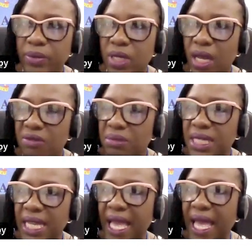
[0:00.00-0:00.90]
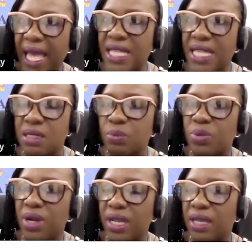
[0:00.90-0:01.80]
The government has
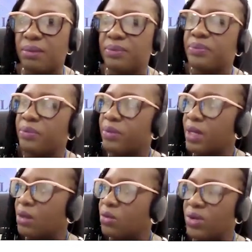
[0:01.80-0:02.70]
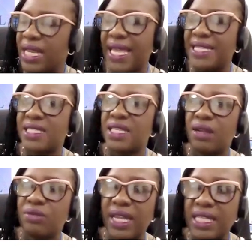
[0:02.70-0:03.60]
prime real
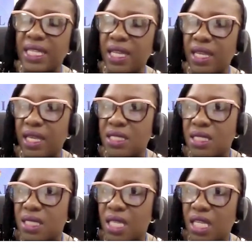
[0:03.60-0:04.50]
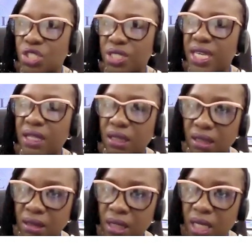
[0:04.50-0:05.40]
estate right there in Station
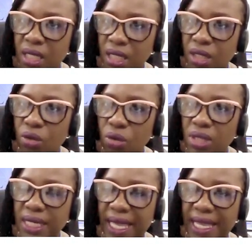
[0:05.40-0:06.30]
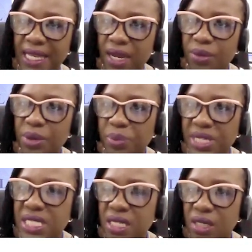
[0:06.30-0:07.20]
Hill, the old Glendairy
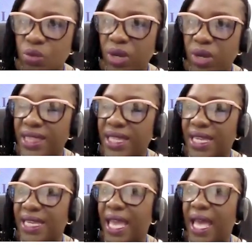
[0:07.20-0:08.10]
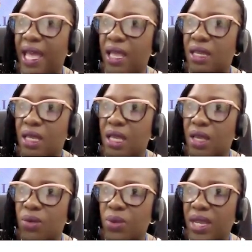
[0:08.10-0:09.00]
Prison, where they can,
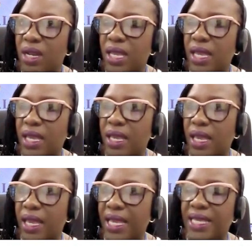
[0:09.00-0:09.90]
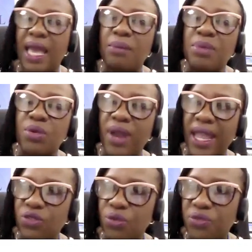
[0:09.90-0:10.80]
where it can be
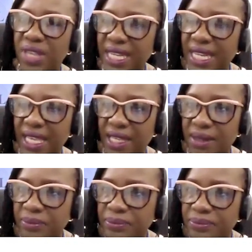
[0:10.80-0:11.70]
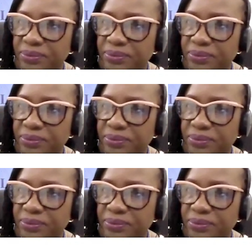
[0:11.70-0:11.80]
retrofitted,